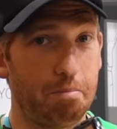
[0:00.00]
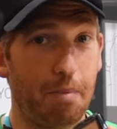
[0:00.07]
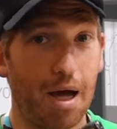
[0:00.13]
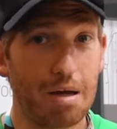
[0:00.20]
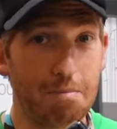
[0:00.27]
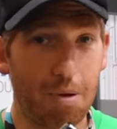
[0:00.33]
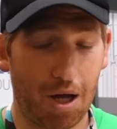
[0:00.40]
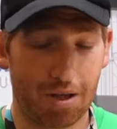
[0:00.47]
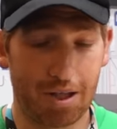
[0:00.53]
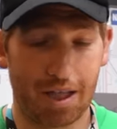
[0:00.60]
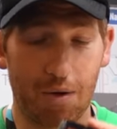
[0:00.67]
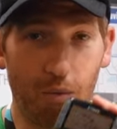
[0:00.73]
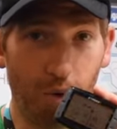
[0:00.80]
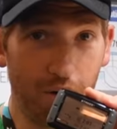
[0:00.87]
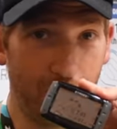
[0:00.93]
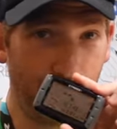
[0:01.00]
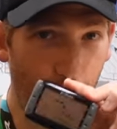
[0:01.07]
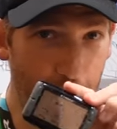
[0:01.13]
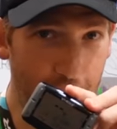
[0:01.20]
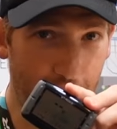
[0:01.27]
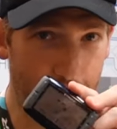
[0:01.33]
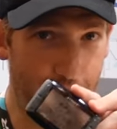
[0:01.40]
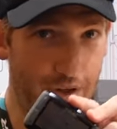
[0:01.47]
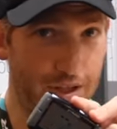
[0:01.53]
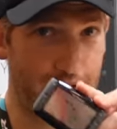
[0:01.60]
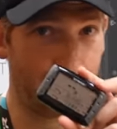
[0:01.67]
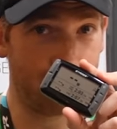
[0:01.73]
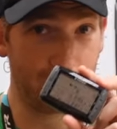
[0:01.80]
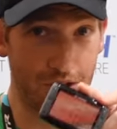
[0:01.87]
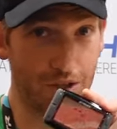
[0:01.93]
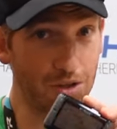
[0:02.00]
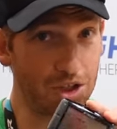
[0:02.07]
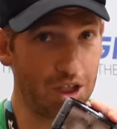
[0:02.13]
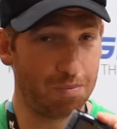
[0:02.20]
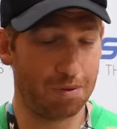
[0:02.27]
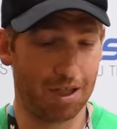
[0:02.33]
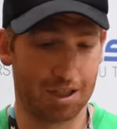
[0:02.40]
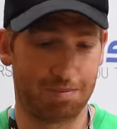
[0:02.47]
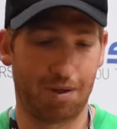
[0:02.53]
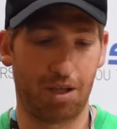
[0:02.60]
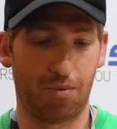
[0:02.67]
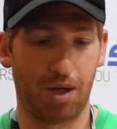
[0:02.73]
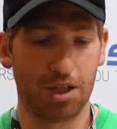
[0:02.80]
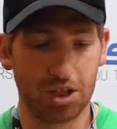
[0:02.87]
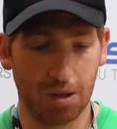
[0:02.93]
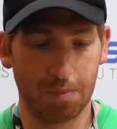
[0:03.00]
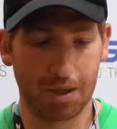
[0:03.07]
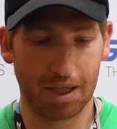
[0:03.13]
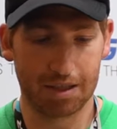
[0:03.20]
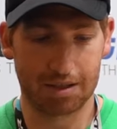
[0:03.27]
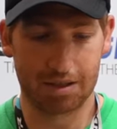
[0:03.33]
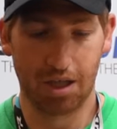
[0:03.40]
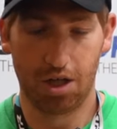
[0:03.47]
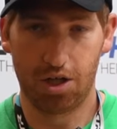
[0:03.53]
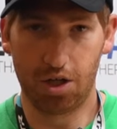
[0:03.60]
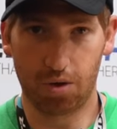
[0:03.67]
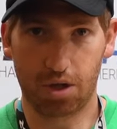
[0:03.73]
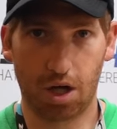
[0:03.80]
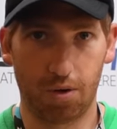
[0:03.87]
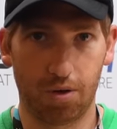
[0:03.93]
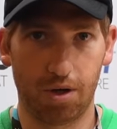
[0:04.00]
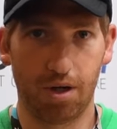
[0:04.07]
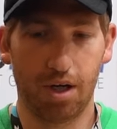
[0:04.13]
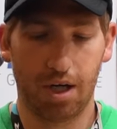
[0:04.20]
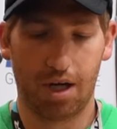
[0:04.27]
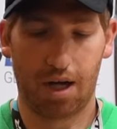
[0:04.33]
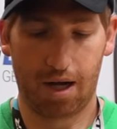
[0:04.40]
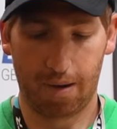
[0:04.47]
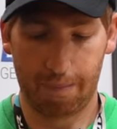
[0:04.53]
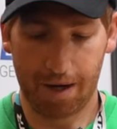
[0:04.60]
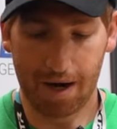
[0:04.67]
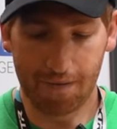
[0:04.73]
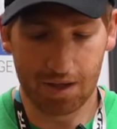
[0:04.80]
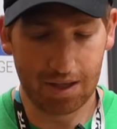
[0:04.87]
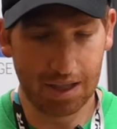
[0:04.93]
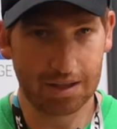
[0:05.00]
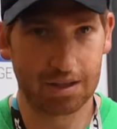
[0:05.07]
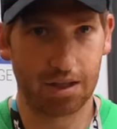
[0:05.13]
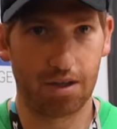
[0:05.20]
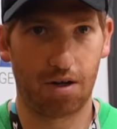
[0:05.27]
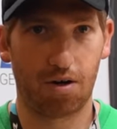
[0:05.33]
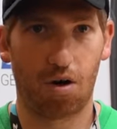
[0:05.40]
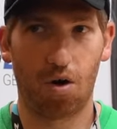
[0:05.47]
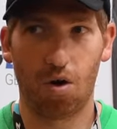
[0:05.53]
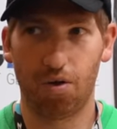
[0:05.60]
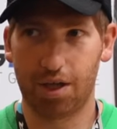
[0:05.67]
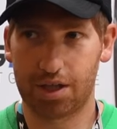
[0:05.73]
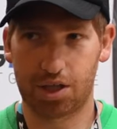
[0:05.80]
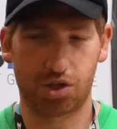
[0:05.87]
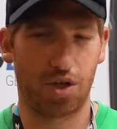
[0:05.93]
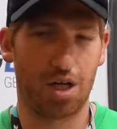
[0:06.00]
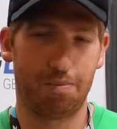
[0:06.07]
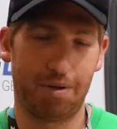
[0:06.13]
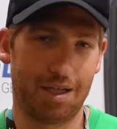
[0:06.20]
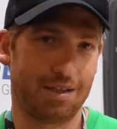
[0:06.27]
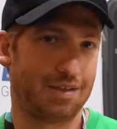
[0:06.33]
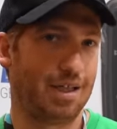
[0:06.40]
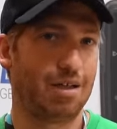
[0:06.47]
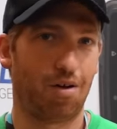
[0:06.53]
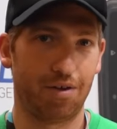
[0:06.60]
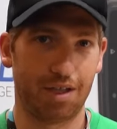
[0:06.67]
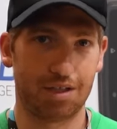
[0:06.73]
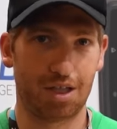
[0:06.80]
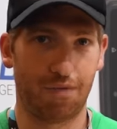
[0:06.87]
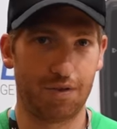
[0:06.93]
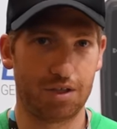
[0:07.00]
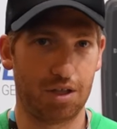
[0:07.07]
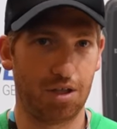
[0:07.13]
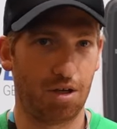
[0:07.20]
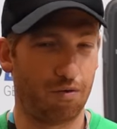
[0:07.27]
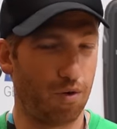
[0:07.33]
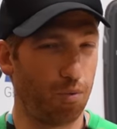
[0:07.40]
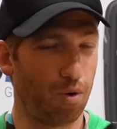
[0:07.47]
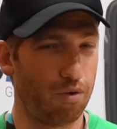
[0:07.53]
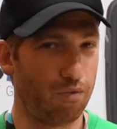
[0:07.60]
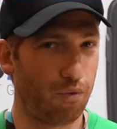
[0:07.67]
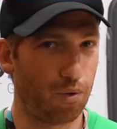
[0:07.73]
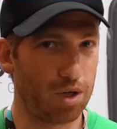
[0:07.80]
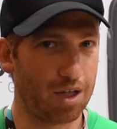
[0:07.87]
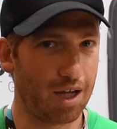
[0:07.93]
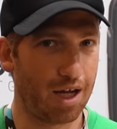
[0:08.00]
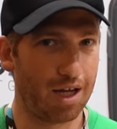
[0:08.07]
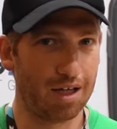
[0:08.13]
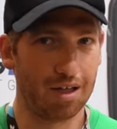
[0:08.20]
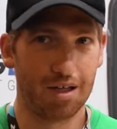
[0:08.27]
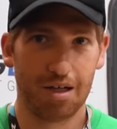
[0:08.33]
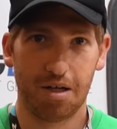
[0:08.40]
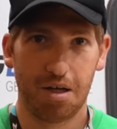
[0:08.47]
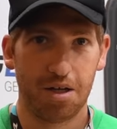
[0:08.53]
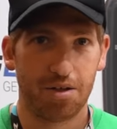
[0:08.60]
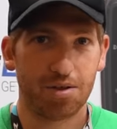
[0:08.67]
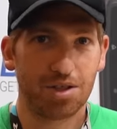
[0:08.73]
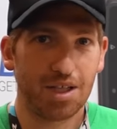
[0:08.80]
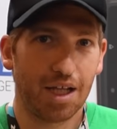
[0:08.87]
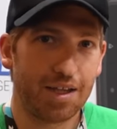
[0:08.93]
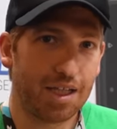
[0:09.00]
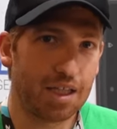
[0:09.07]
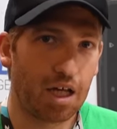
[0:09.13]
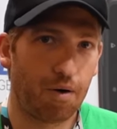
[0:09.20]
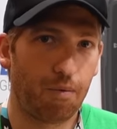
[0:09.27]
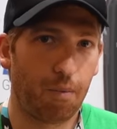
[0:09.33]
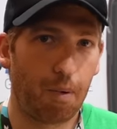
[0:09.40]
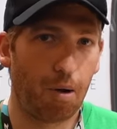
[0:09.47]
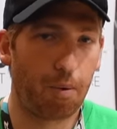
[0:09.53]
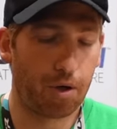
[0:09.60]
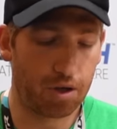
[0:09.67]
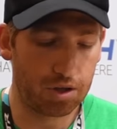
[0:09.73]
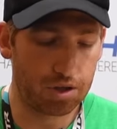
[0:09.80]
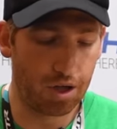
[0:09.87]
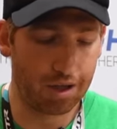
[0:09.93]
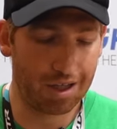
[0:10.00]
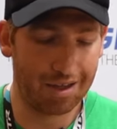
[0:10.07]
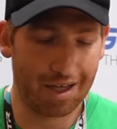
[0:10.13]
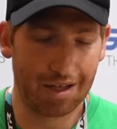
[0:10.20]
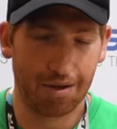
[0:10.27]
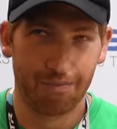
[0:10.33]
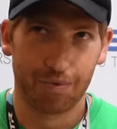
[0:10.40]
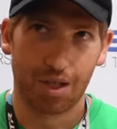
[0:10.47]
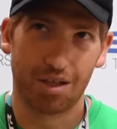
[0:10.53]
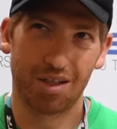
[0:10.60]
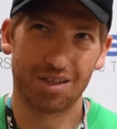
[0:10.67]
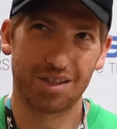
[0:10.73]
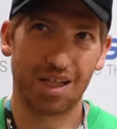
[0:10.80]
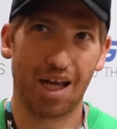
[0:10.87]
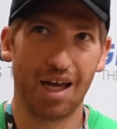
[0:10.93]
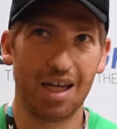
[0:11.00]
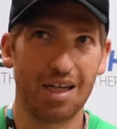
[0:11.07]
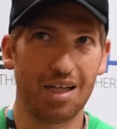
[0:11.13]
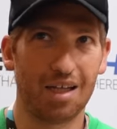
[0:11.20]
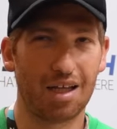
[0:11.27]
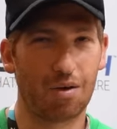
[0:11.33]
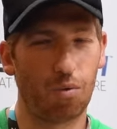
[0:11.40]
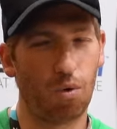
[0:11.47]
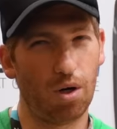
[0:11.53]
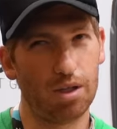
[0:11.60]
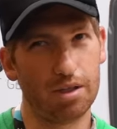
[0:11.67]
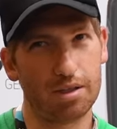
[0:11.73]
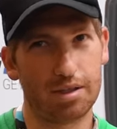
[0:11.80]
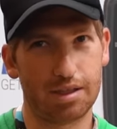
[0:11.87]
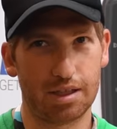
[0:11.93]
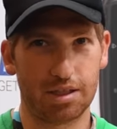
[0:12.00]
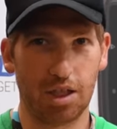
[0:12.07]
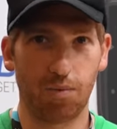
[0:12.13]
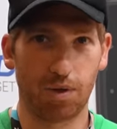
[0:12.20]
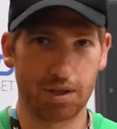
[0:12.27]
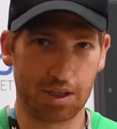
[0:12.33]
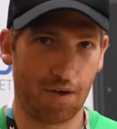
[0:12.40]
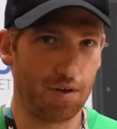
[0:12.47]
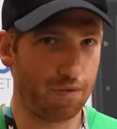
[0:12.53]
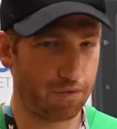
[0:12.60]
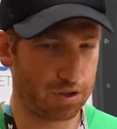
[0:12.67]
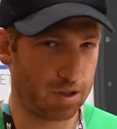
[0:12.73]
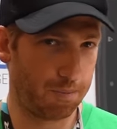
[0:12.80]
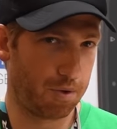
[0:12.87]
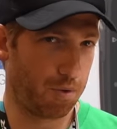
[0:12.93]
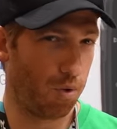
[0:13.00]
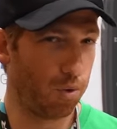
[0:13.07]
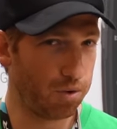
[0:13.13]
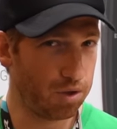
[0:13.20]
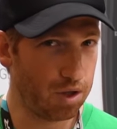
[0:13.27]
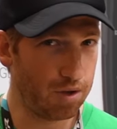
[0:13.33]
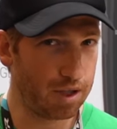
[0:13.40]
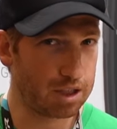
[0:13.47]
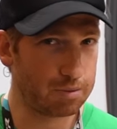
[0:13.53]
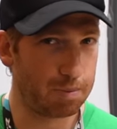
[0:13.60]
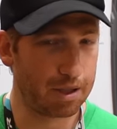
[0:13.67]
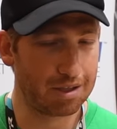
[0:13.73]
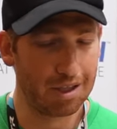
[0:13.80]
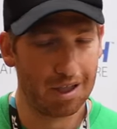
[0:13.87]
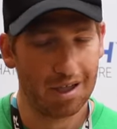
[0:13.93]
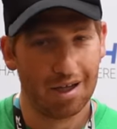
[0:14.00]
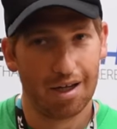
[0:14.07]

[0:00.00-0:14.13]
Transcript: mind-boggling, like 149 for this. This is still GPS, by the way, GPS, no color, uh, but everything's in there, all like the training plan sync, all that stuff is in here for 149. There's nothing in that real ballpark. You're talking like Lezyne at like 160, 170 for some of their older units, but